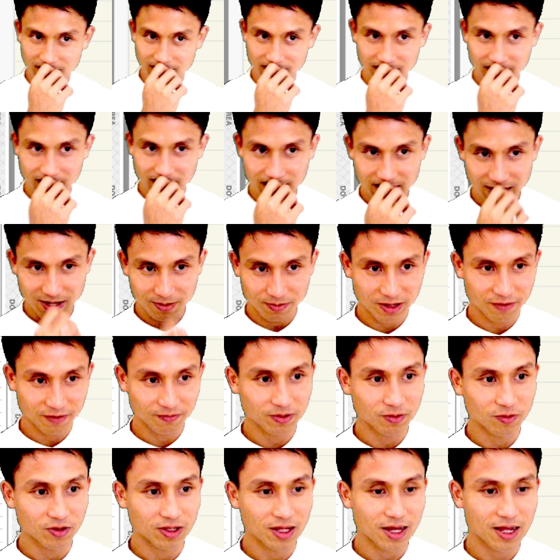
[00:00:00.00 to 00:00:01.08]
Yeah, I'm happy
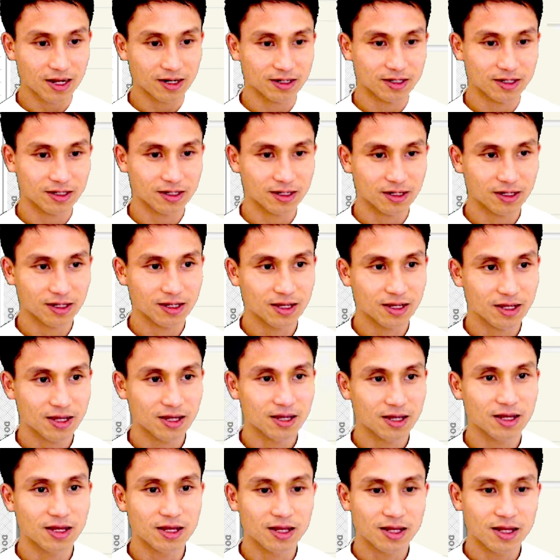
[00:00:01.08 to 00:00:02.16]
with that.
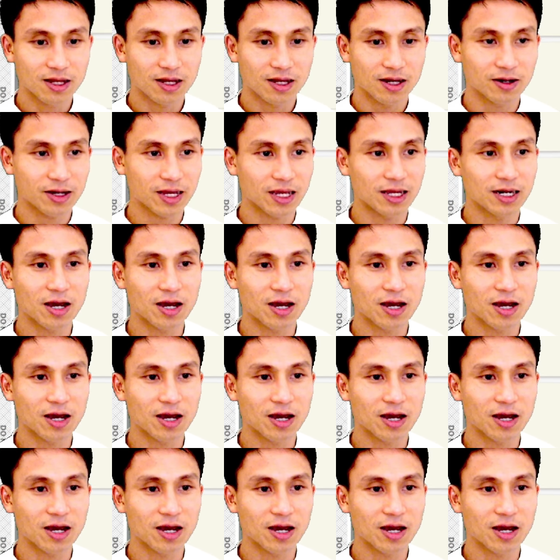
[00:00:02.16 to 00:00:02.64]
Okay,